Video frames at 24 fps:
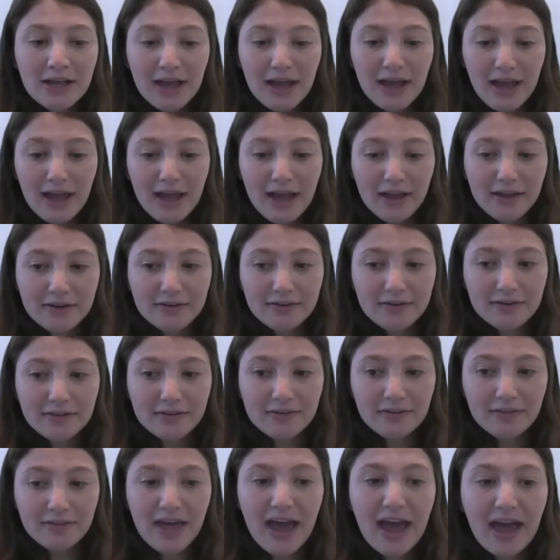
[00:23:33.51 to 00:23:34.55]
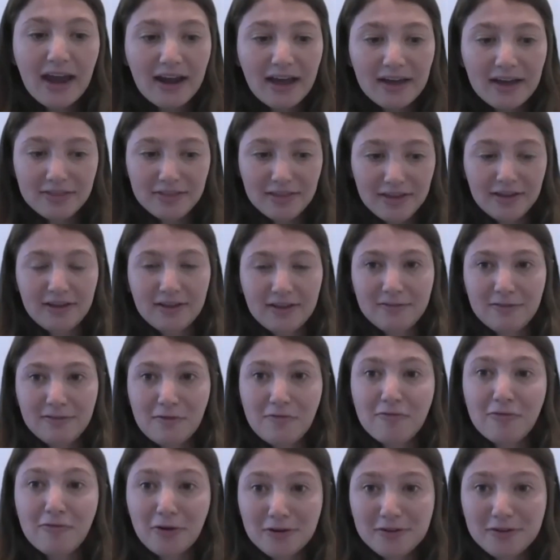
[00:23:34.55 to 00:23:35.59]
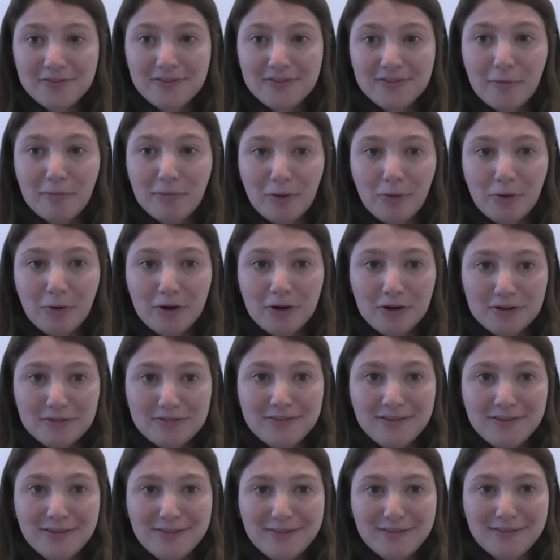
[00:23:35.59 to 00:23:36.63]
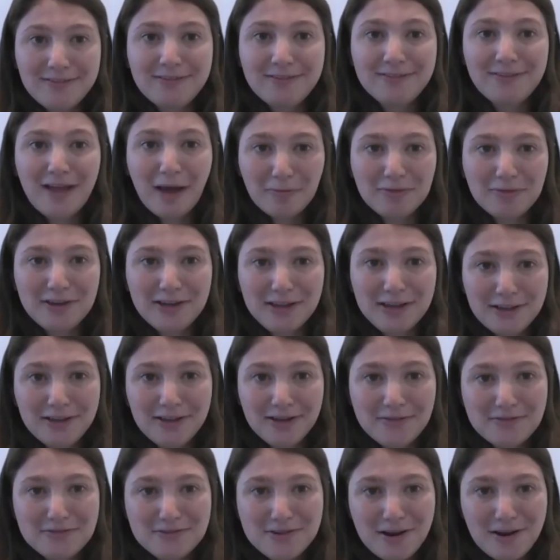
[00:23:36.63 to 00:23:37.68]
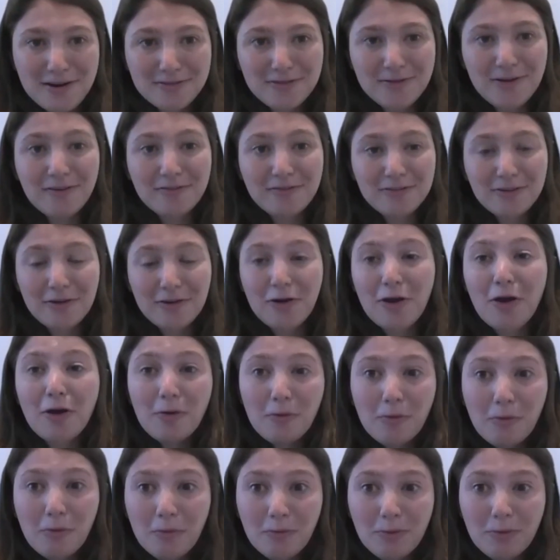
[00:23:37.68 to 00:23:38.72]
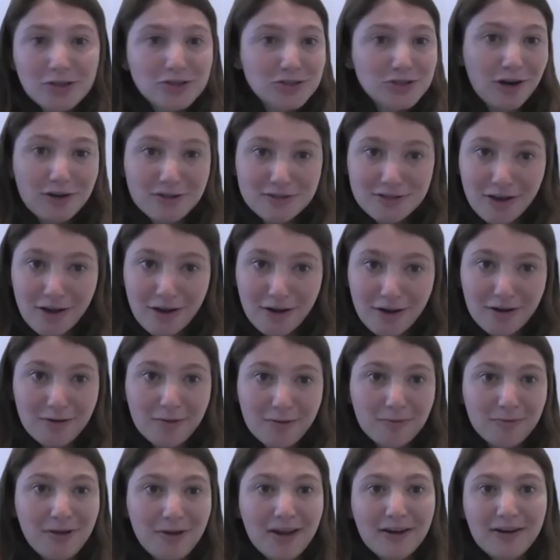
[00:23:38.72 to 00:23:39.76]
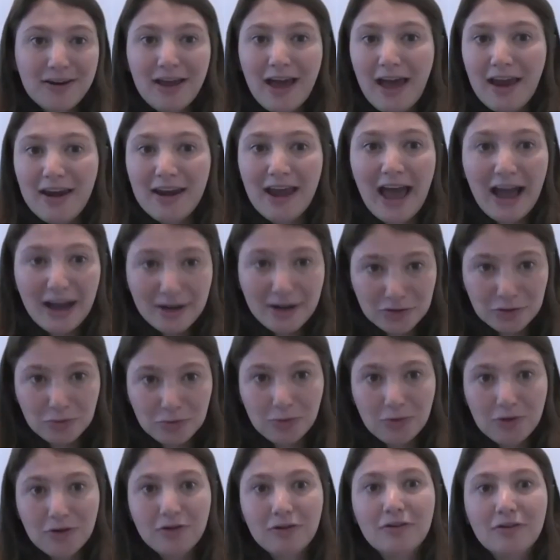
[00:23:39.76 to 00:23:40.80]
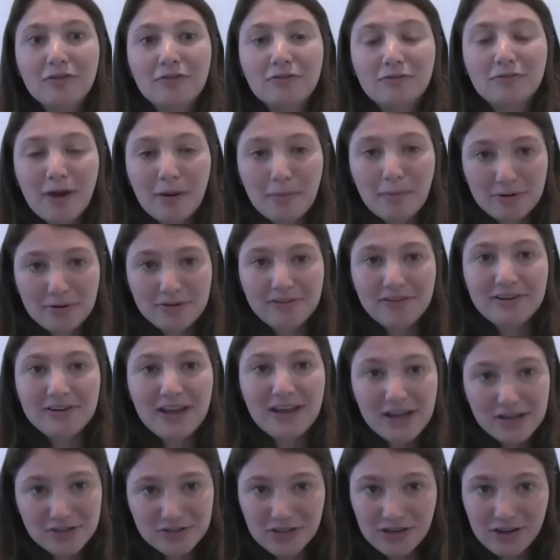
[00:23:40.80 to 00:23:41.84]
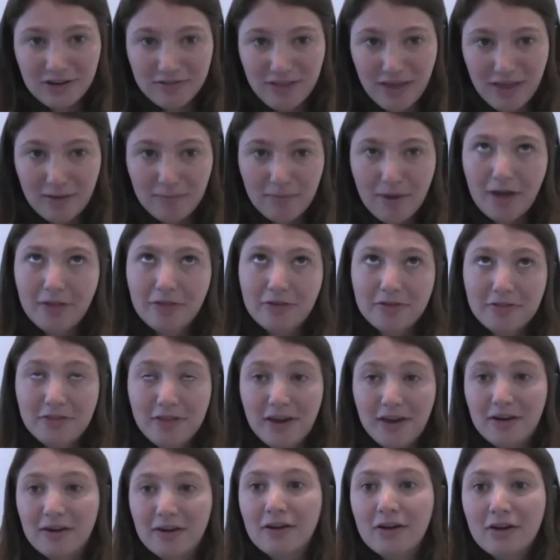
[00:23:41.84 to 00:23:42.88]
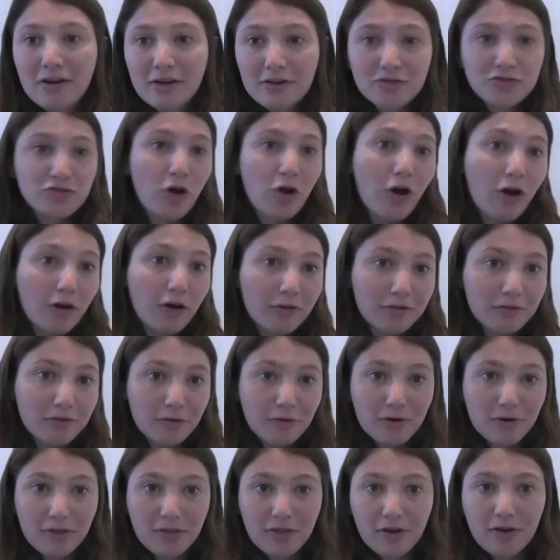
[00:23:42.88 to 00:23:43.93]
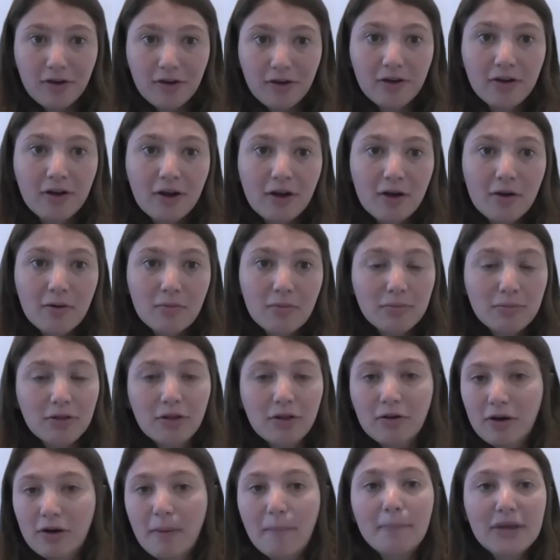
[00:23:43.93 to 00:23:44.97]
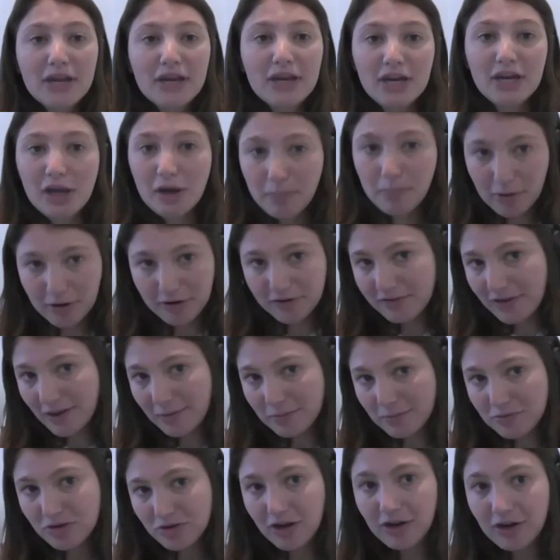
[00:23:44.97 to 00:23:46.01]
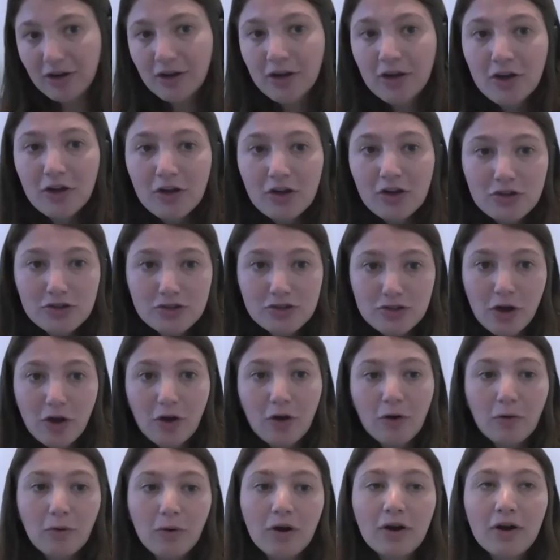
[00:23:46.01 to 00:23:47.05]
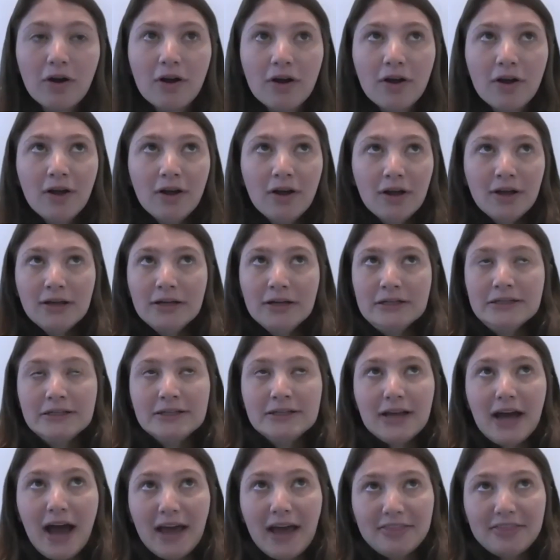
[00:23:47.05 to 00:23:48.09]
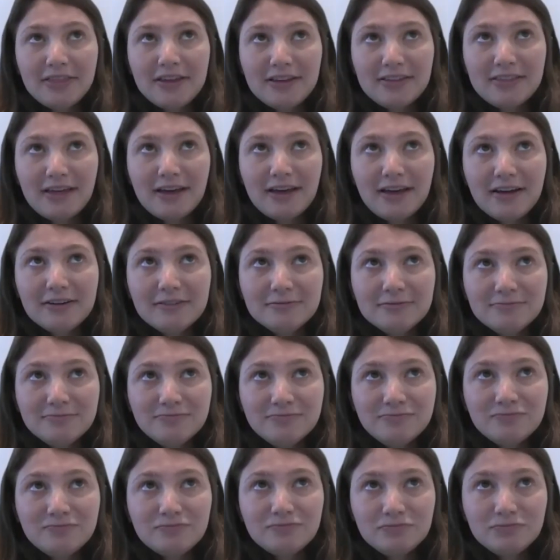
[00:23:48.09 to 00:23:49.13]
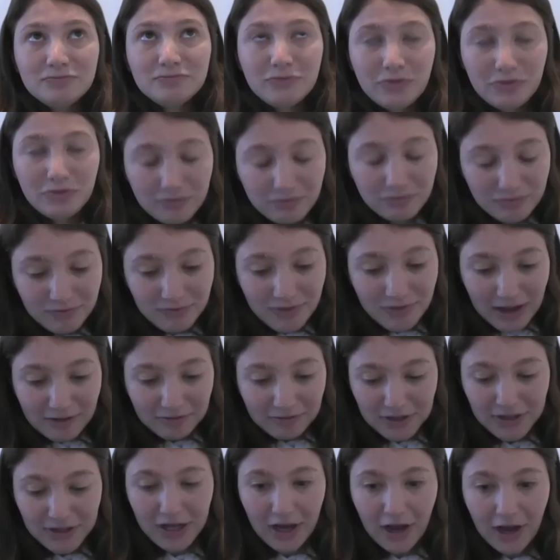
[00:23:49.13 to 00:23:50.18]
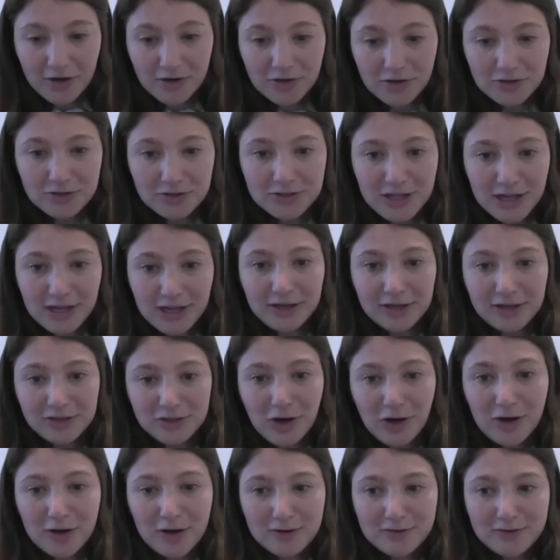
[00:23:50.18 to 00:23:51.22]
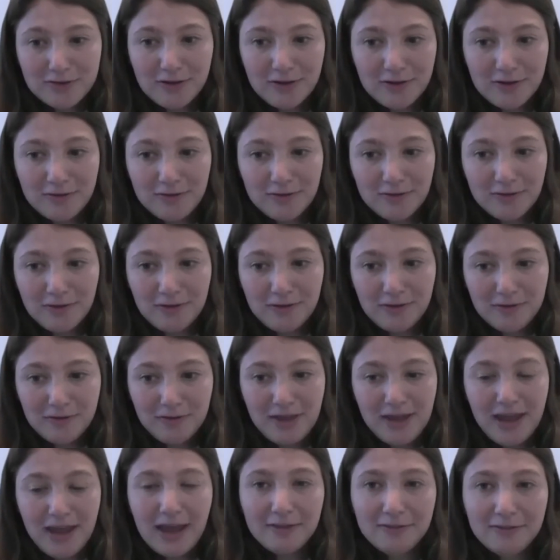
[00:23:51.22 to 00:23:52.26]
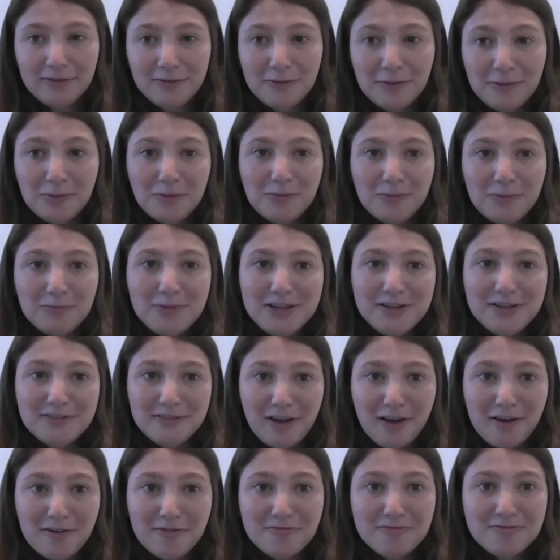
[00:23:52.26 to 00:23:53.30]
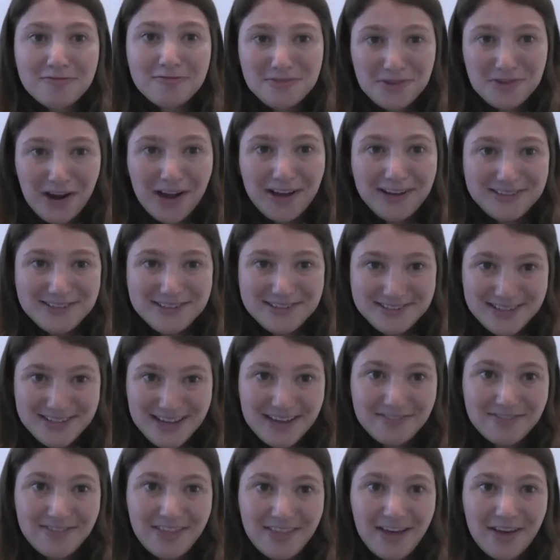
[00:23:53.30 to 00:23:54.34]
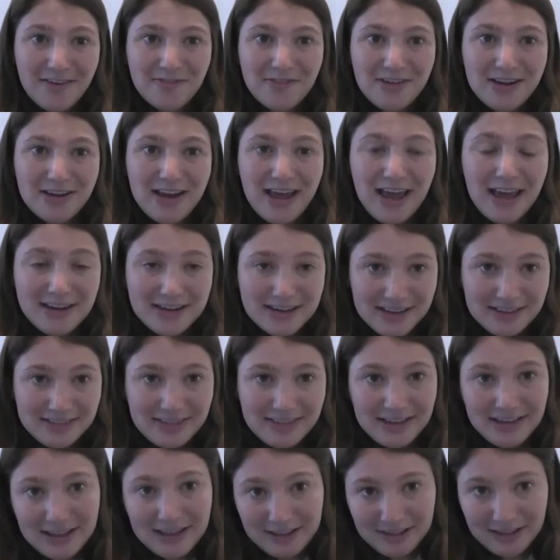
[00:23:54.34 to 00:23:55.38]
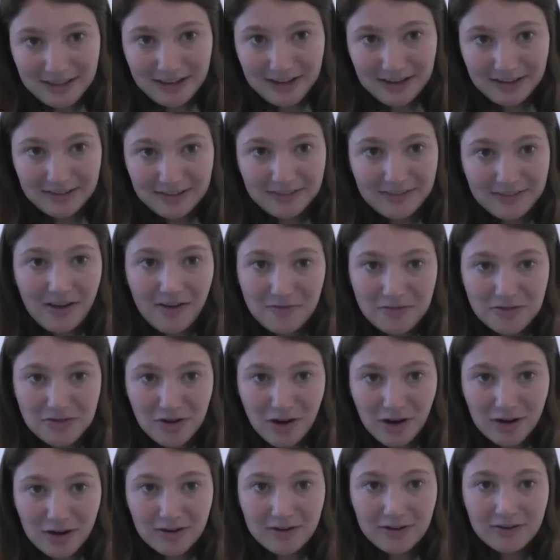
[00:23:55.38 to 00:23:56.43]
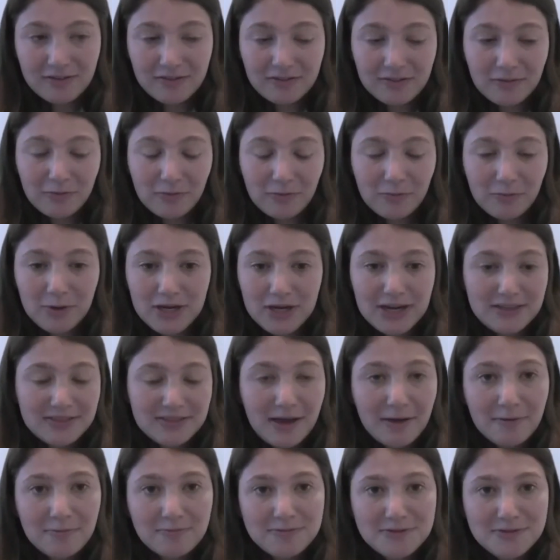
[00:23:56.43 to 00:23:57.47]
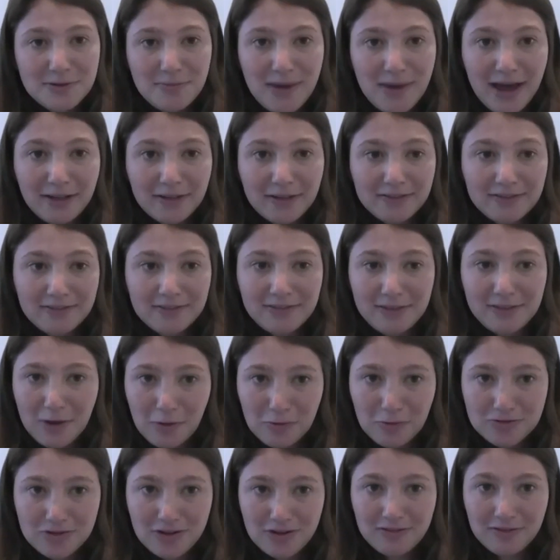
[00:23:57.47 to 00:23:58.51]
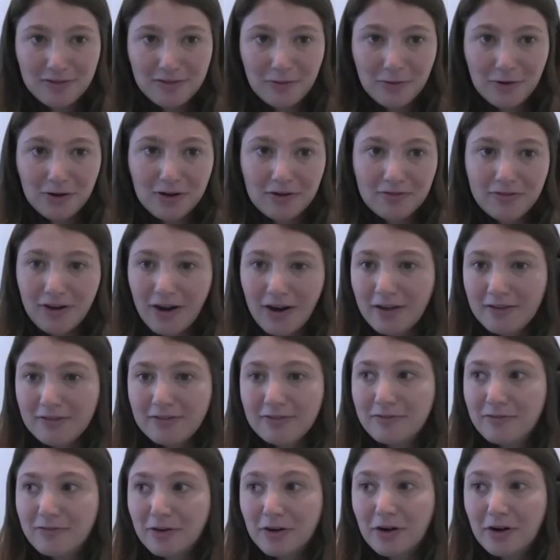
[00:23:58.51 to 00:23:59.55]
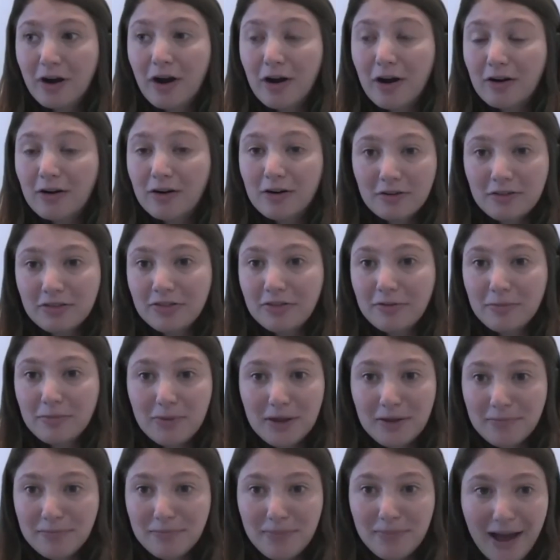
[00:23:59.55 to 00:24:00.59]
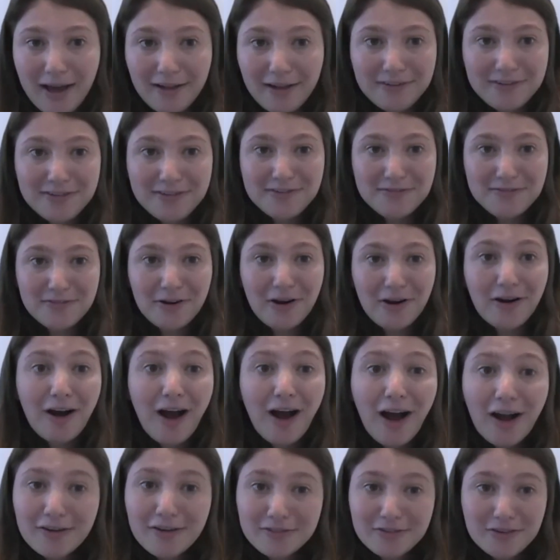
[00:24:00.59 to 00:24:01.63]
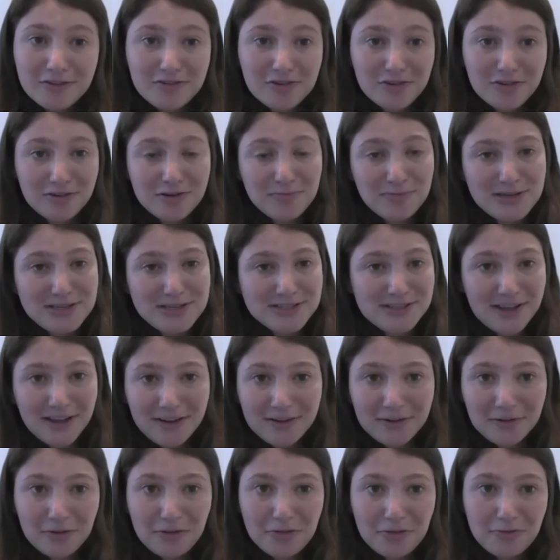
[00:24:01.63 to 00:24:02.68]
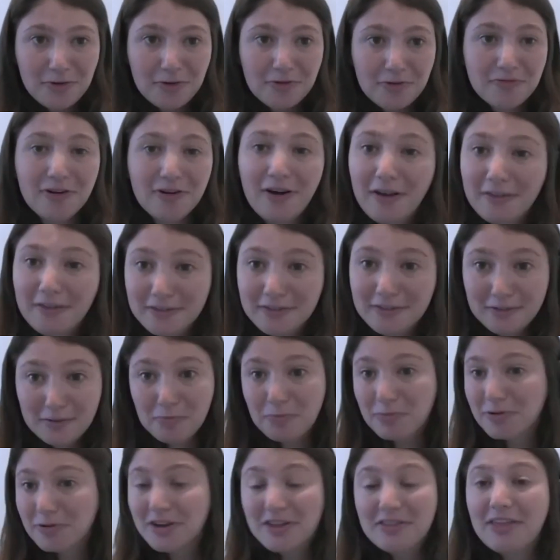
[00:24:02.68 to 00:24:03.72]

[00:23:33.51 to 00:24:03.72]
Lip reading: And that I think is the first step in order to stop the killing of sharks. You have to know what sharks are and an actual representation of them other than Jaws or the blown up media perception. So I think that really understanding sharks is the ends to a means of trying to save them and ending the killings of sharks. We need them to balance the oceans in order for our earth to be balanced, for our oxygen to be cycled through, for us to breathe